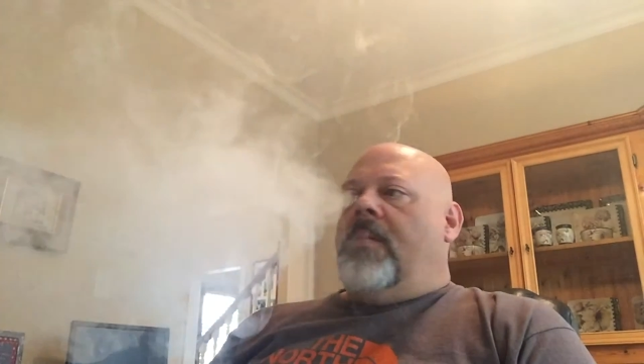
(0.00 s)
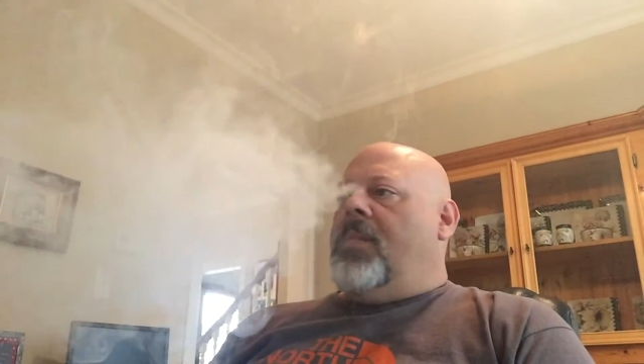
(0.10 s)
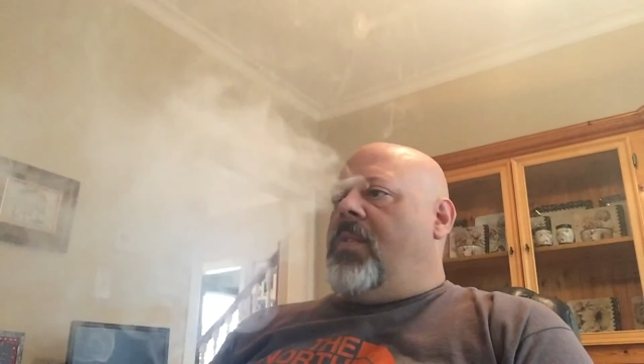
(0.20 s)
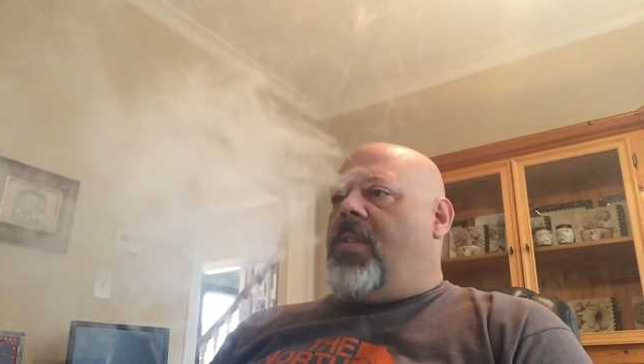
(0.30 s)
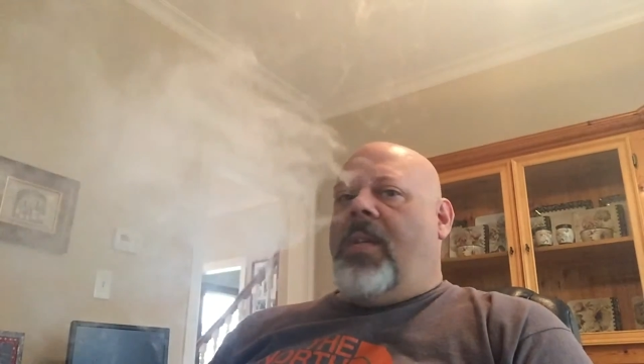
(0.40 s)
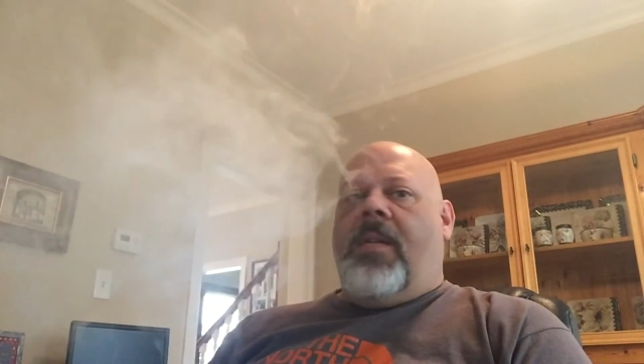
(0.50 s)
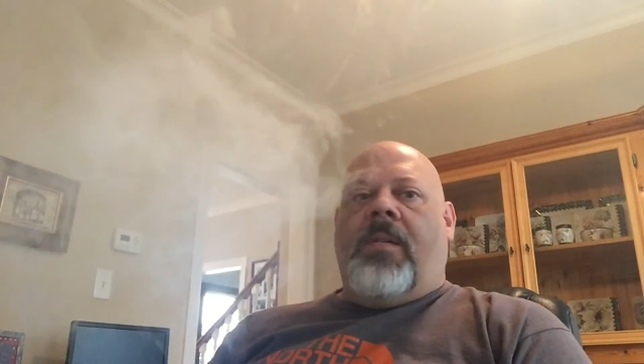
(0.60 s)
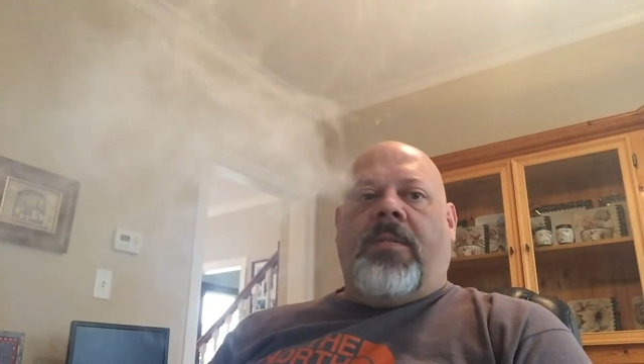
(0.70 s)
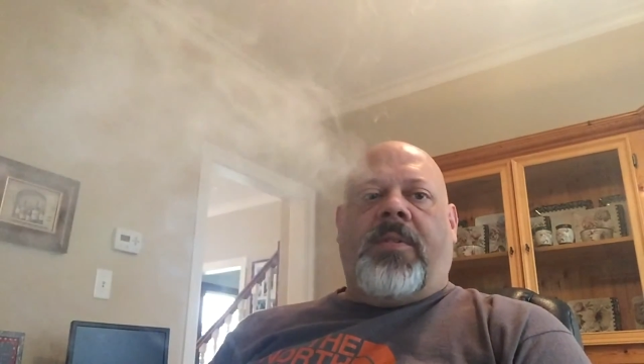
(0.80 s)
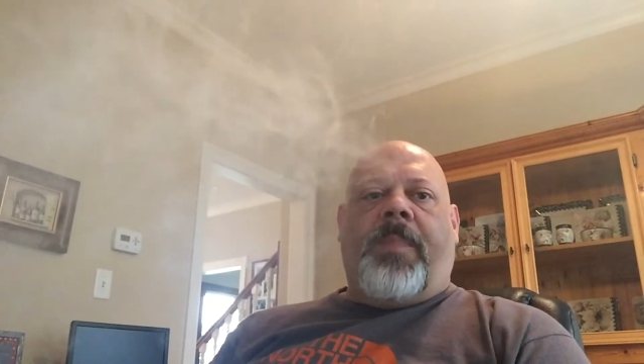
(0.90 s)

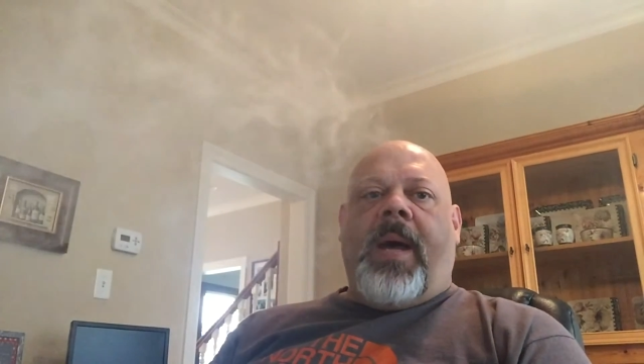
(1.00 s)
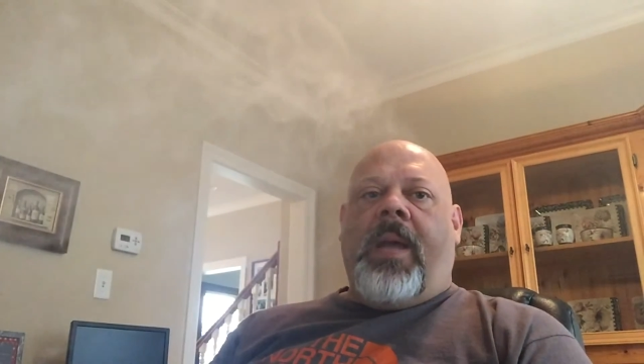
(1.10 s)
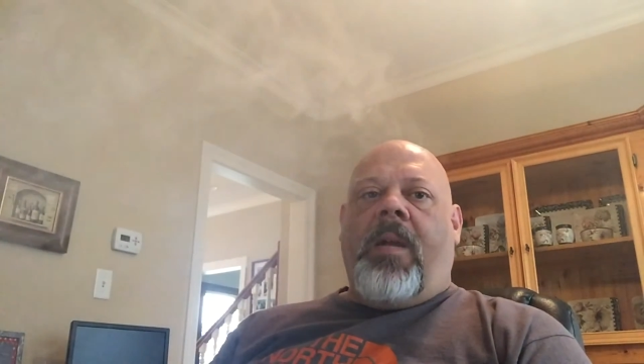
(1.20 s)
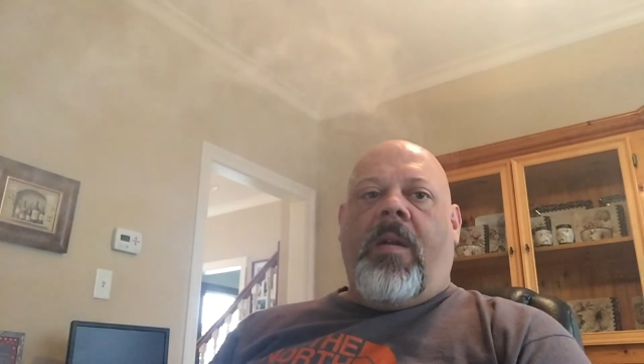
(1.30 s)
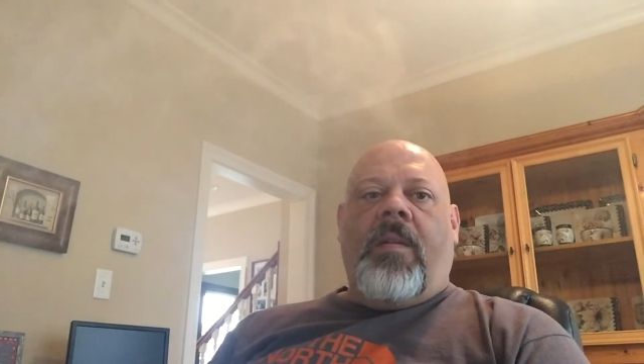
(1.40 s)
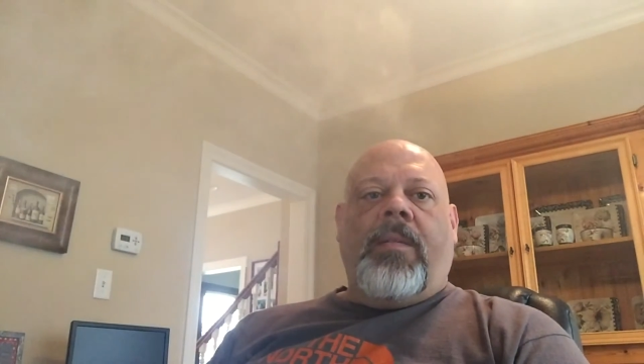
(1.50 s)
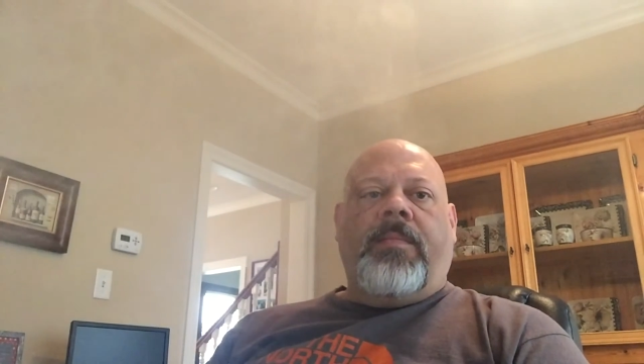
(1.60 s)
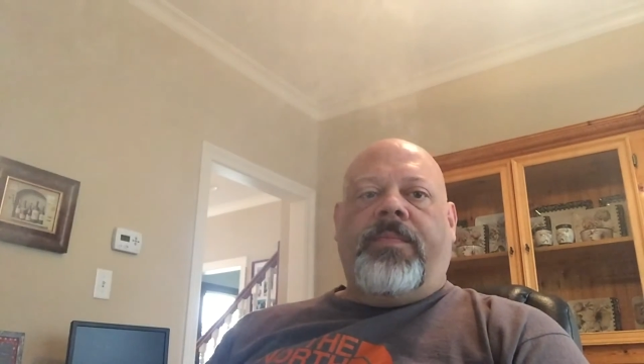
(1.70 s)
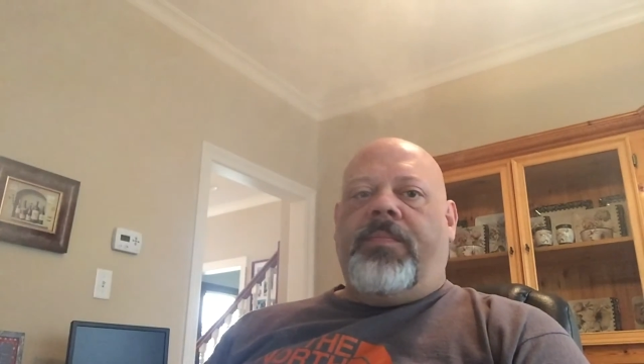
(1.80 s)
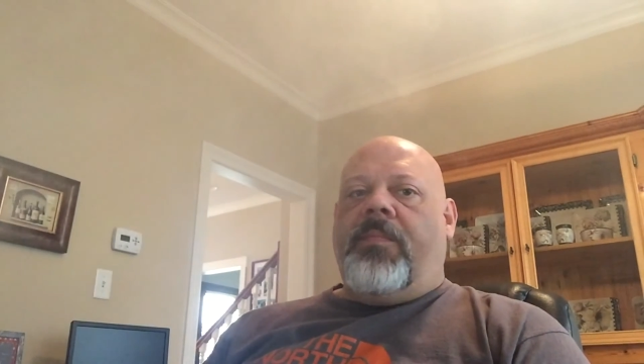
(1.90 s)
Still spot on,
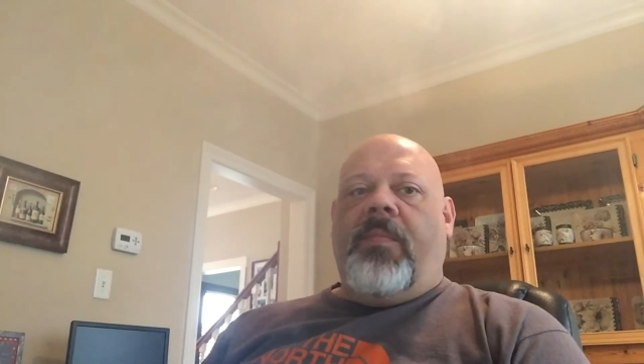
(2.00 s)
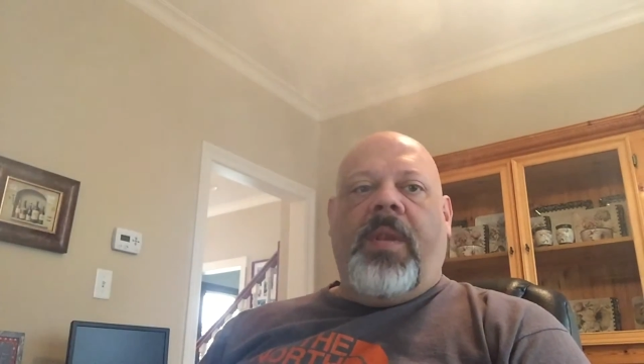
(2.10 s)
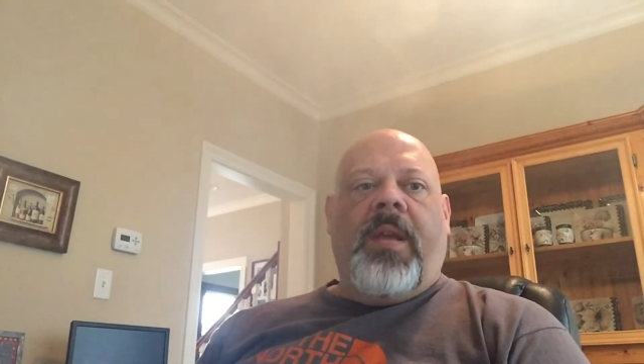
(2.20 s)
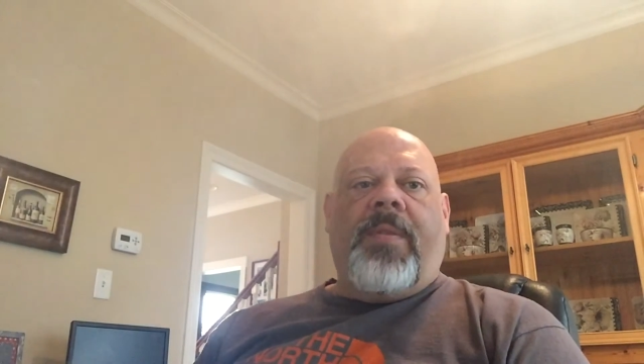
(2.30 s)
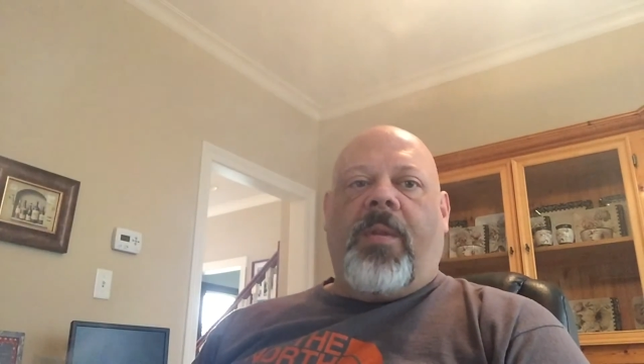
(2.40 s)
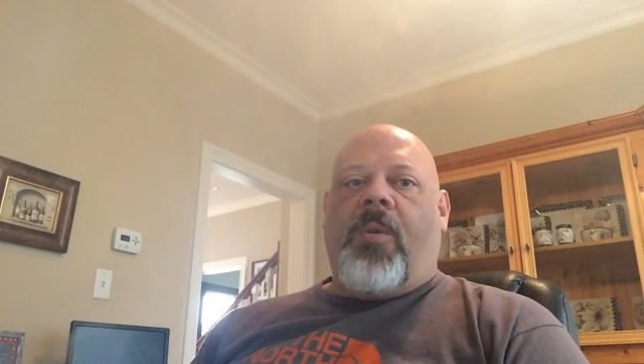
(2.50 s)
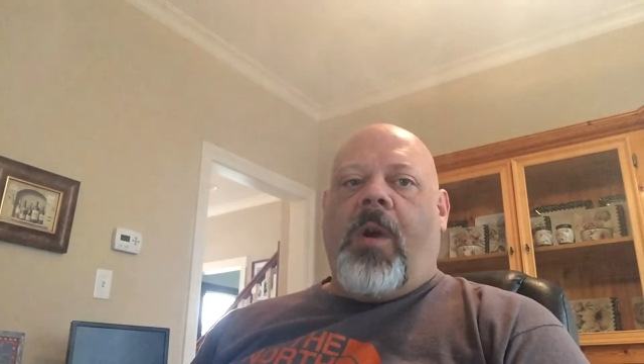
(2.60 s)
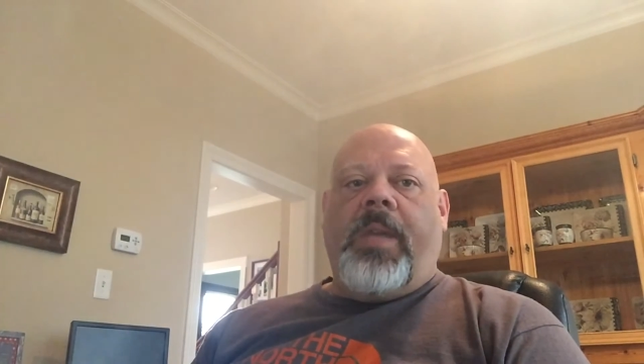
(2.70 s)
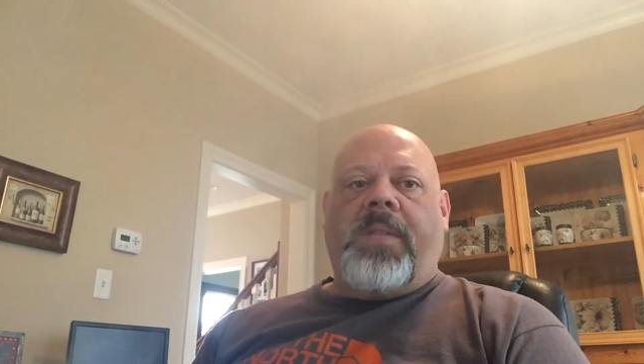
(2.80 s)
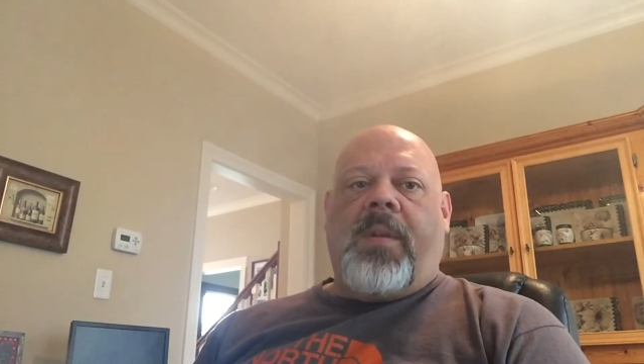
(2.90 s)
nothing
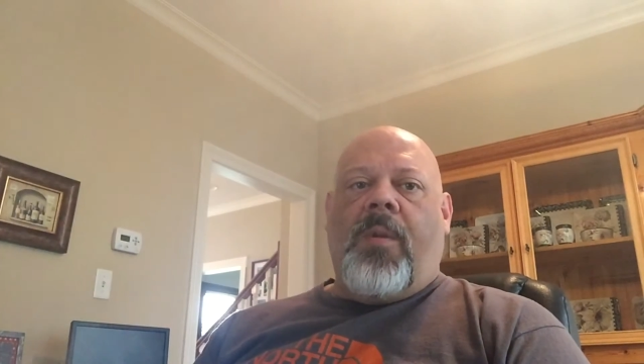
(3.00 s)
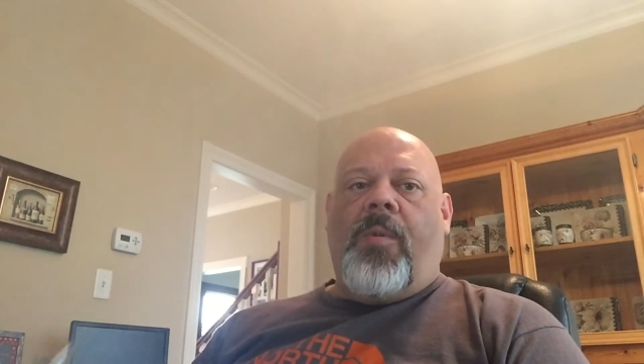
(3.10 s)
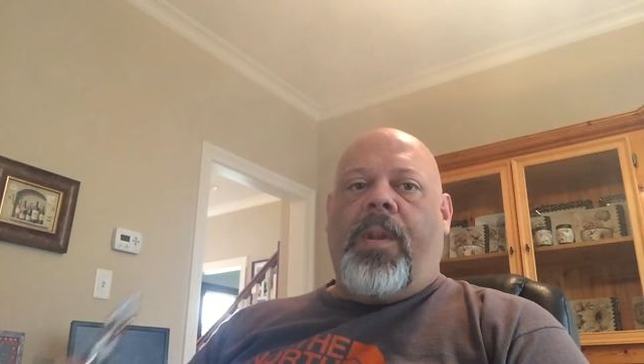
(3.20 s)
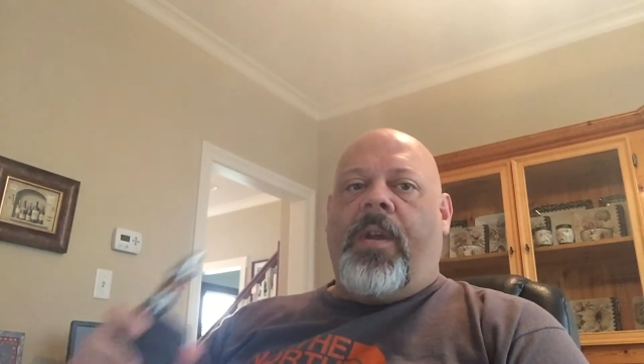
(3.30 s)
crazy going